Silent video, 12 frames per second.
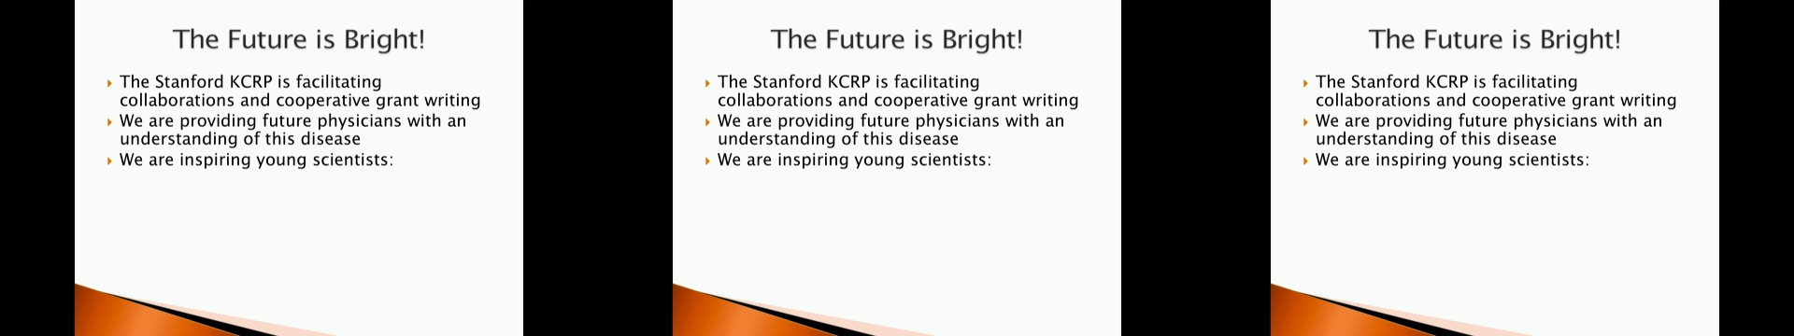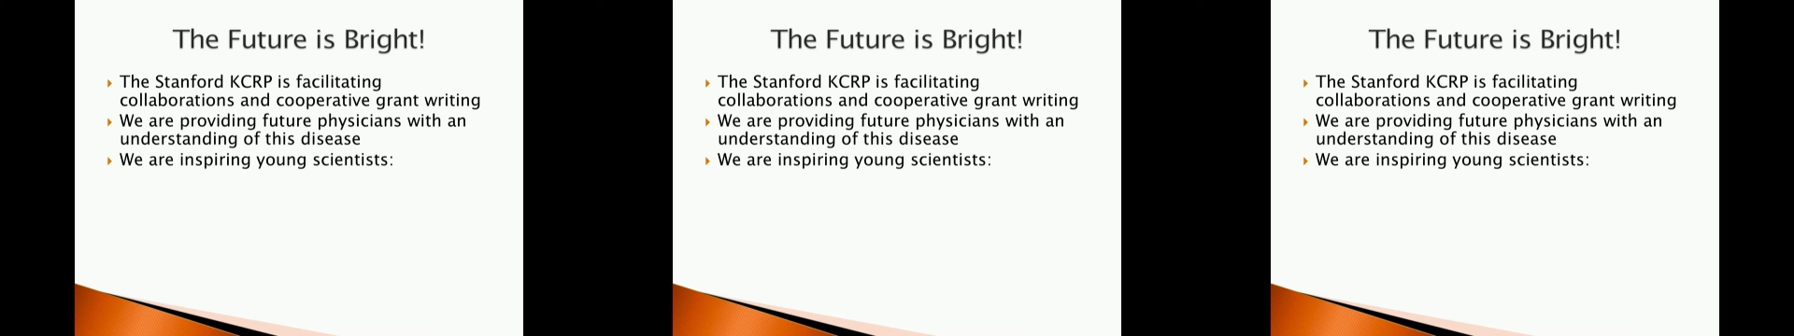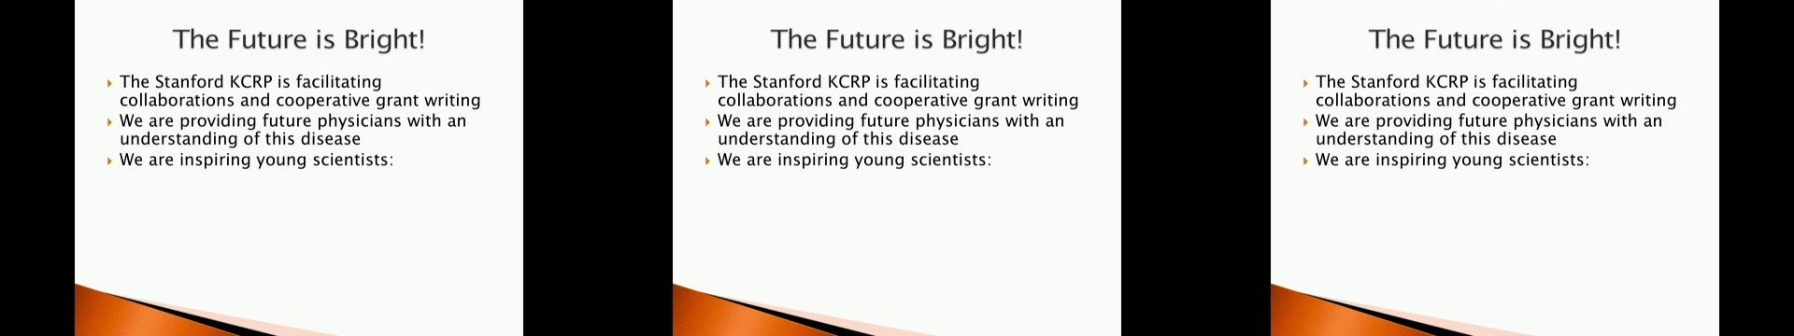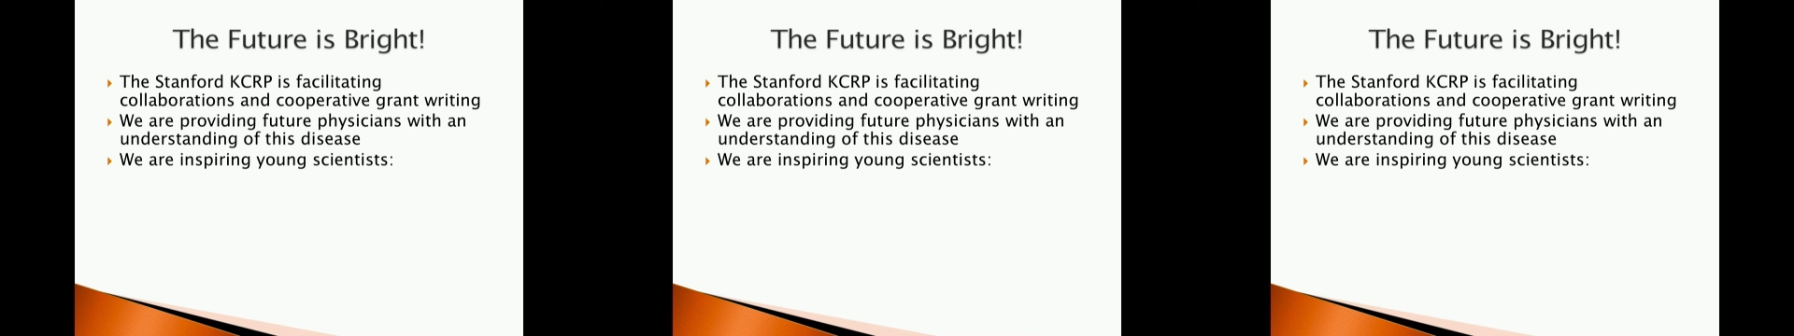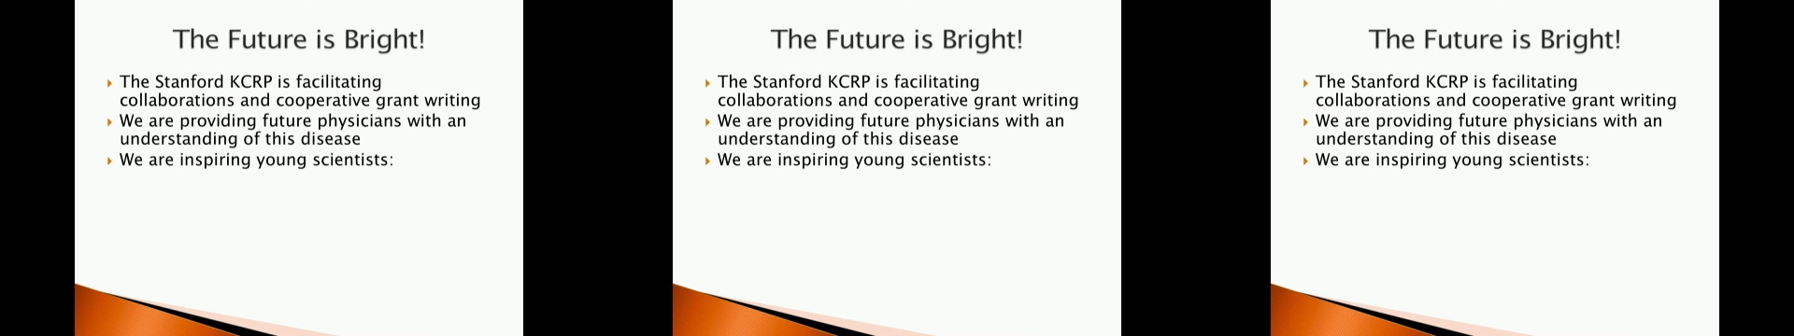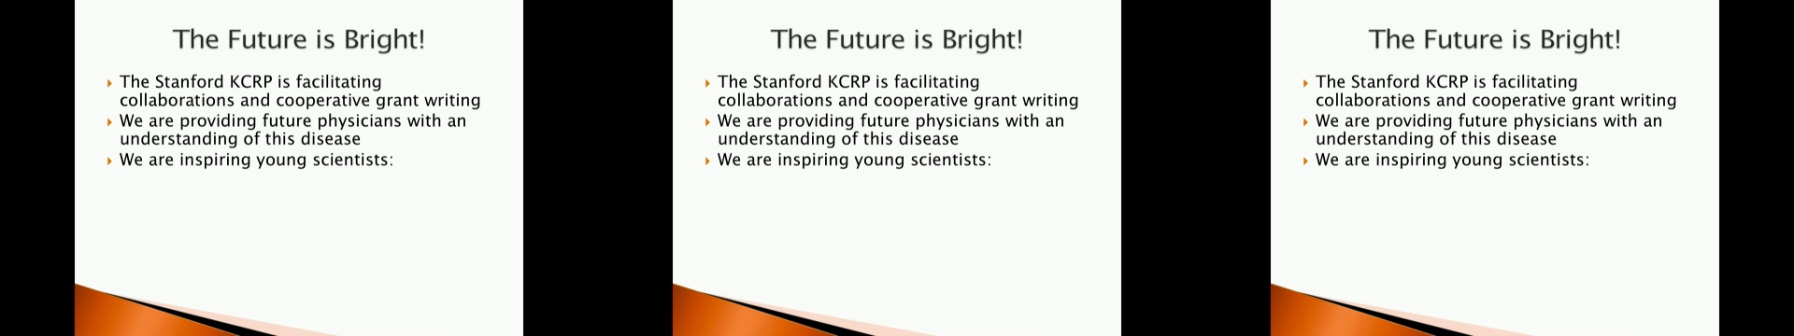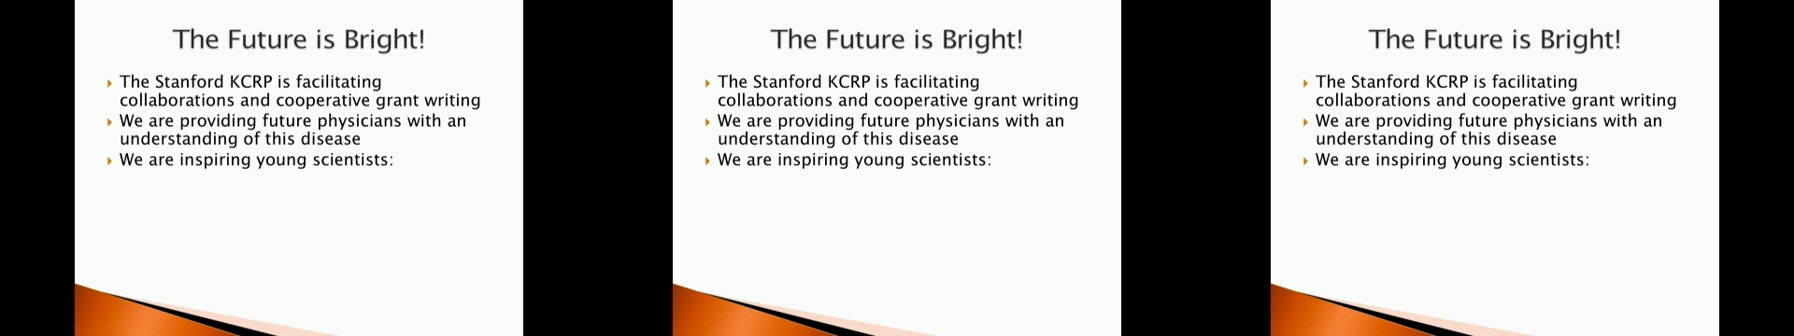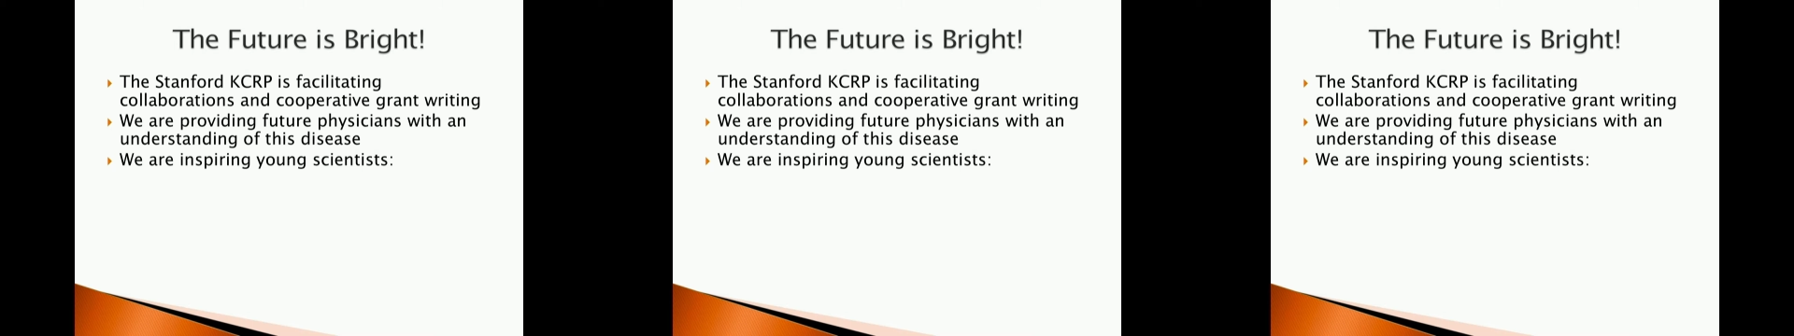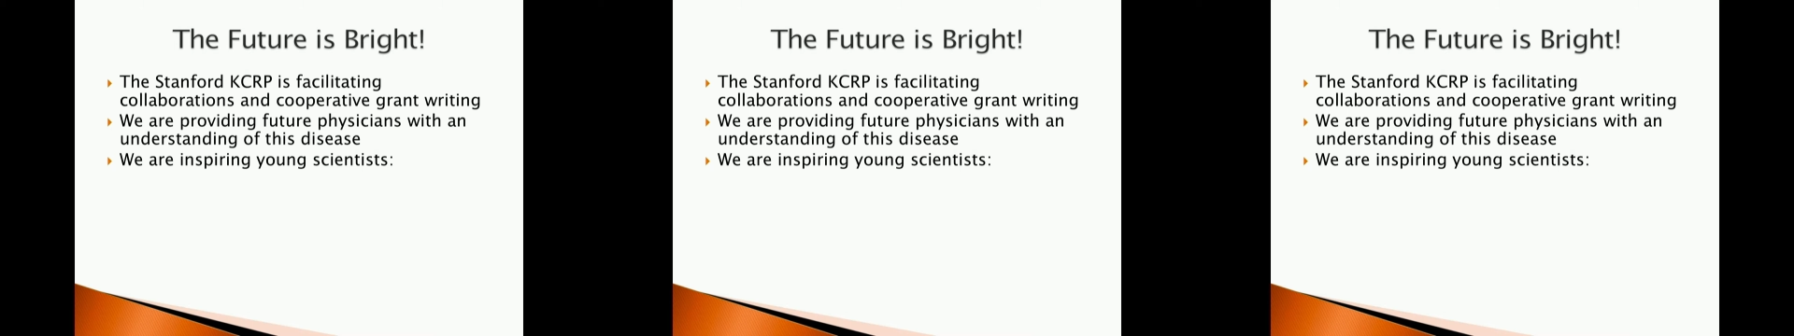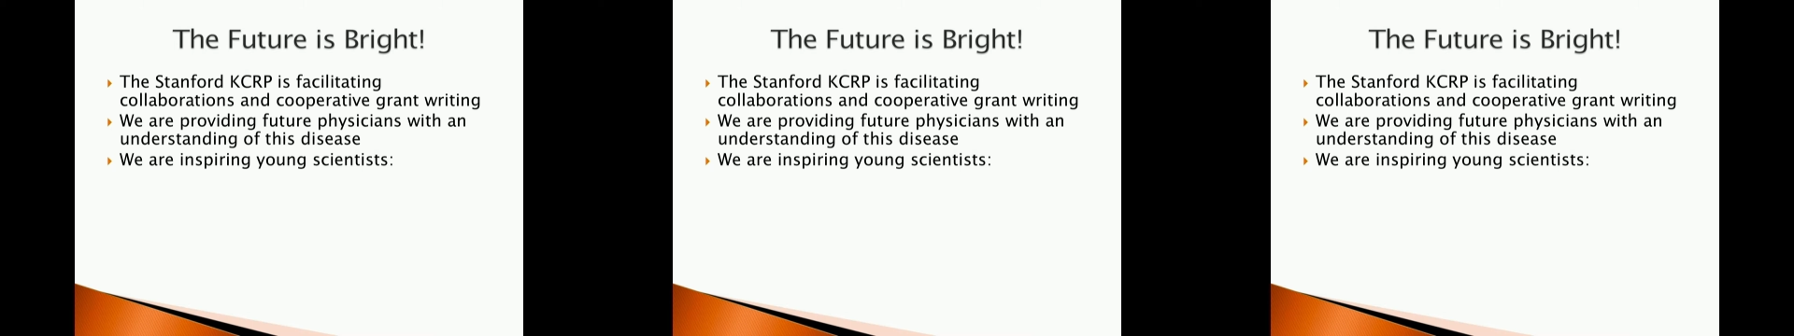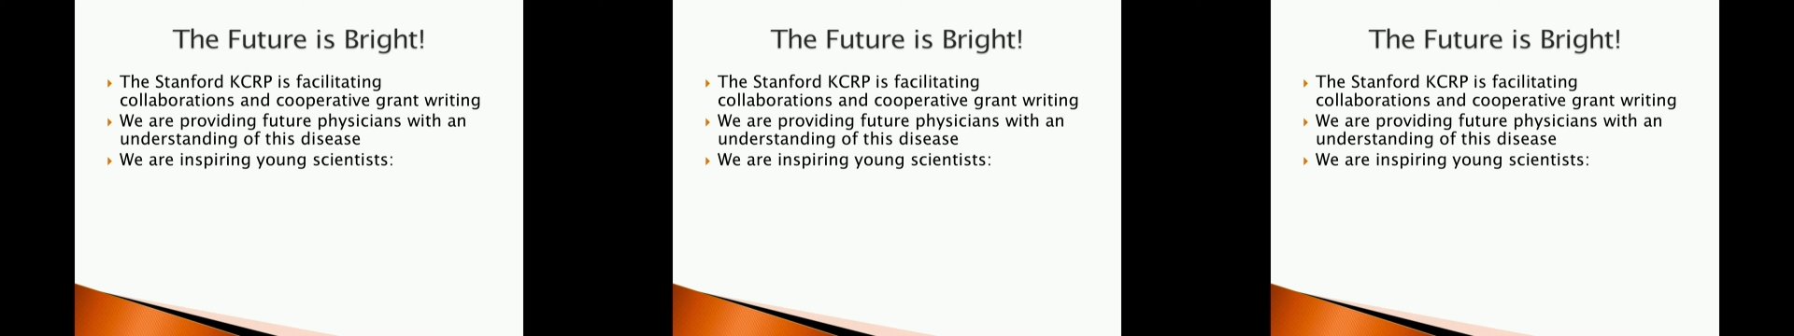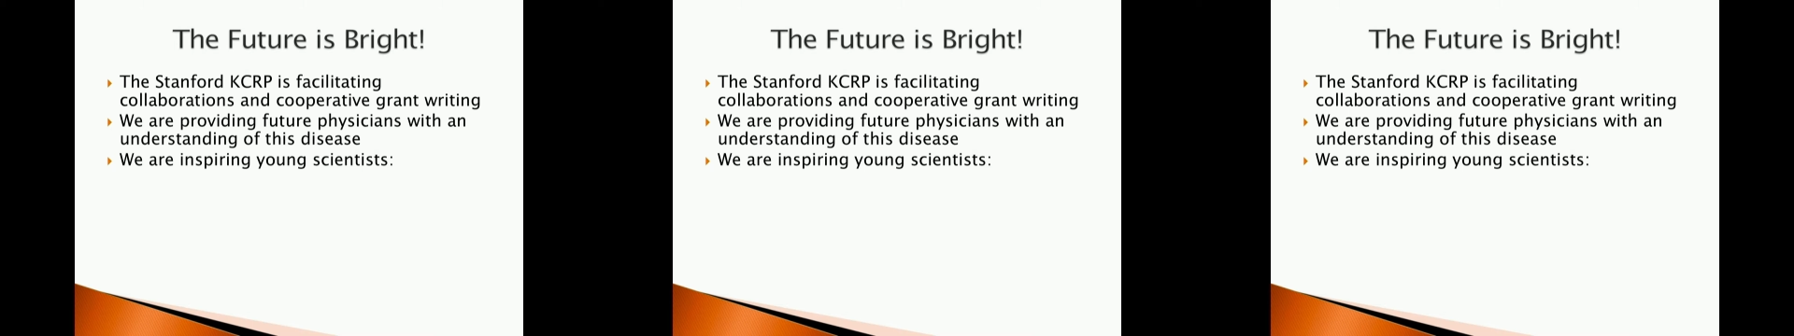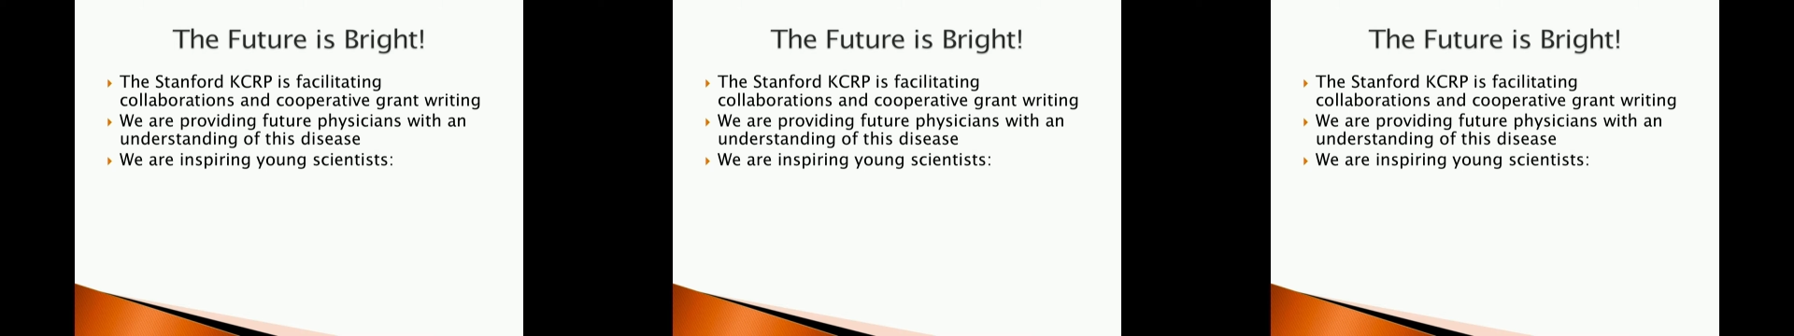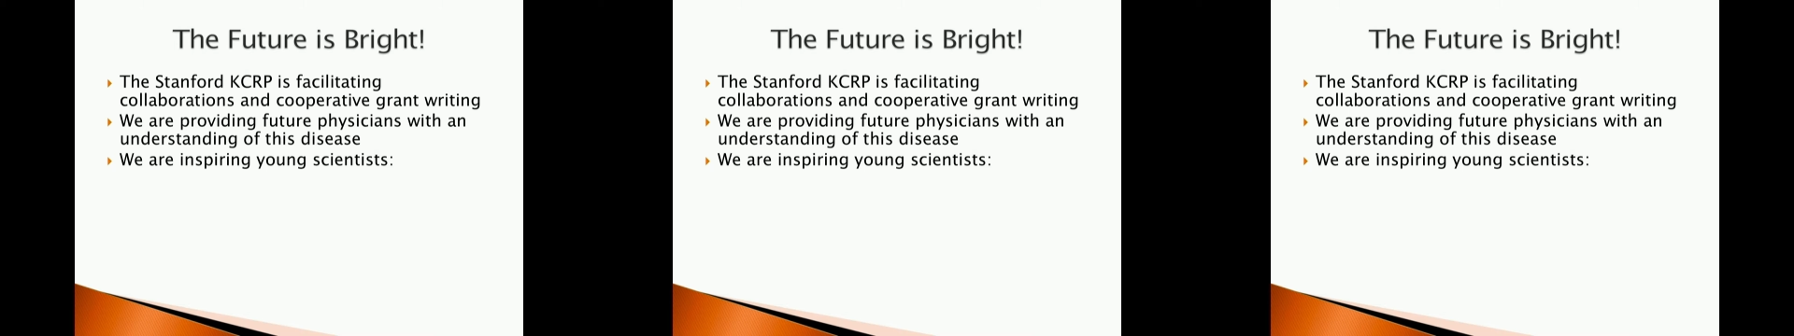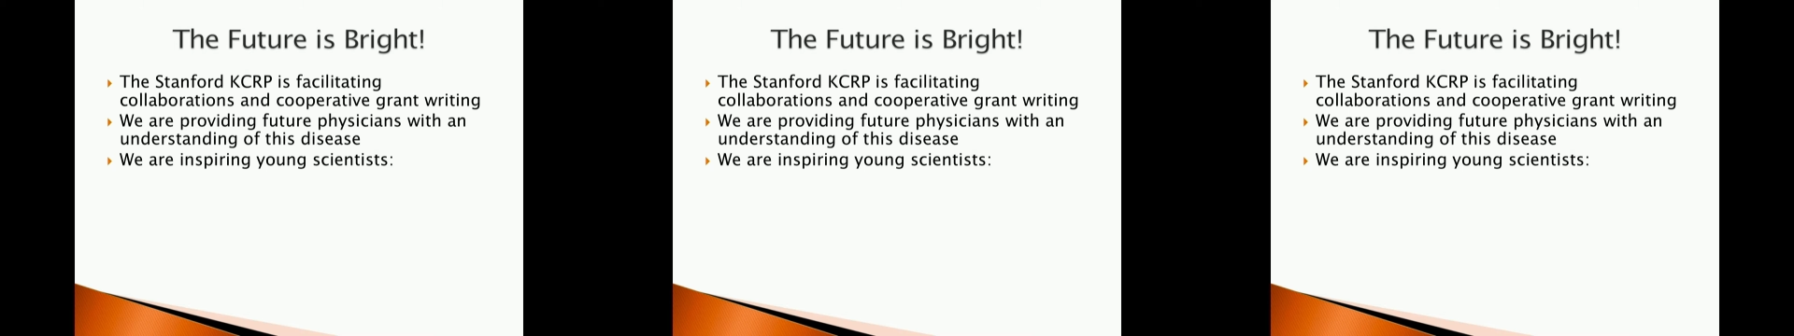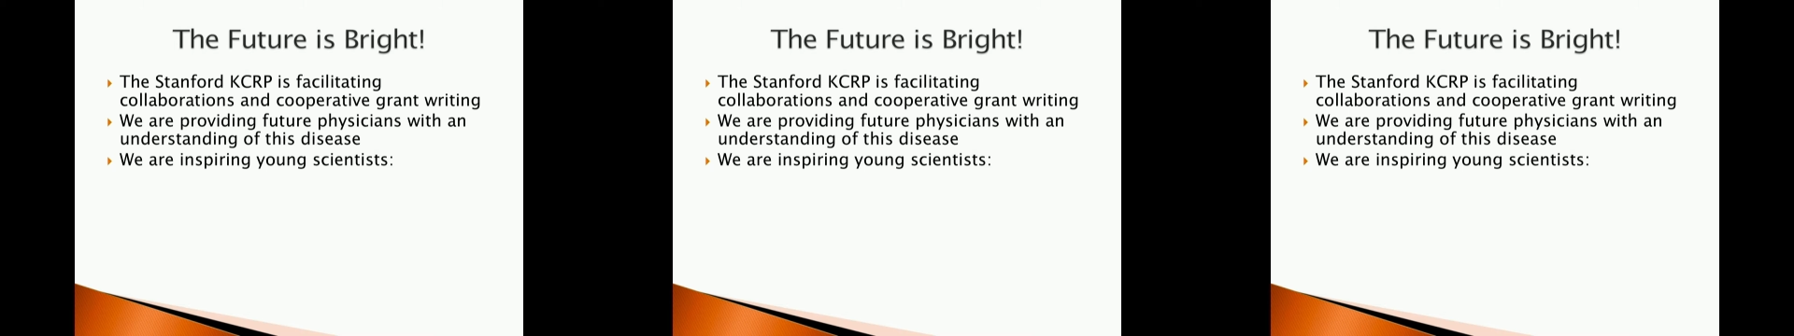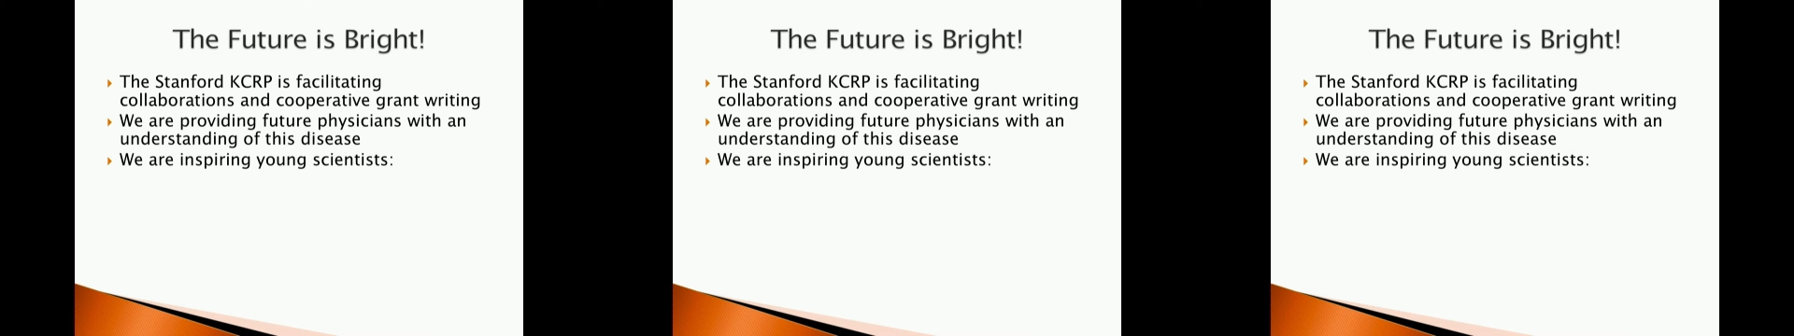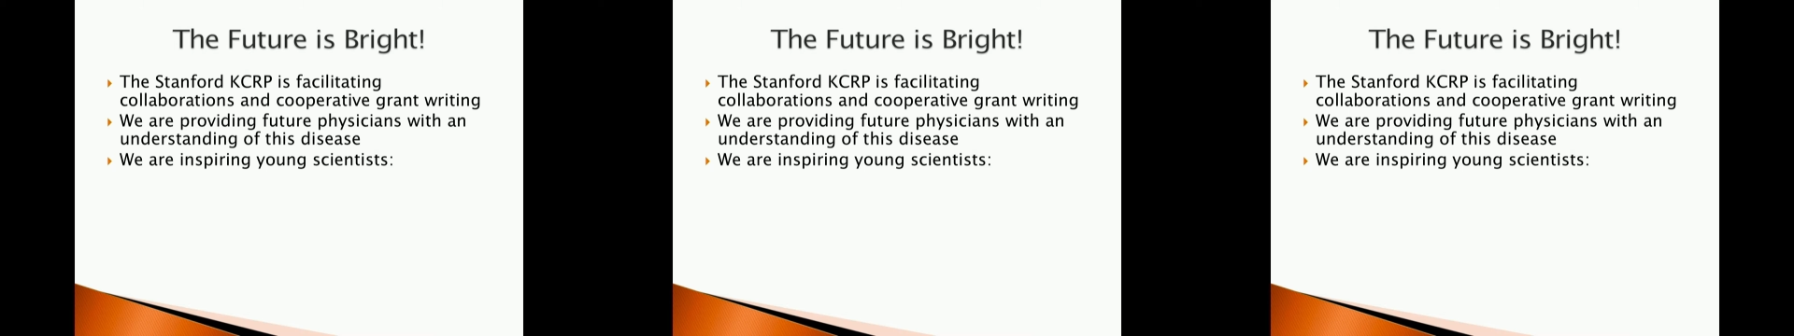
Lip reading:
No face is visible, so there are no lips to read.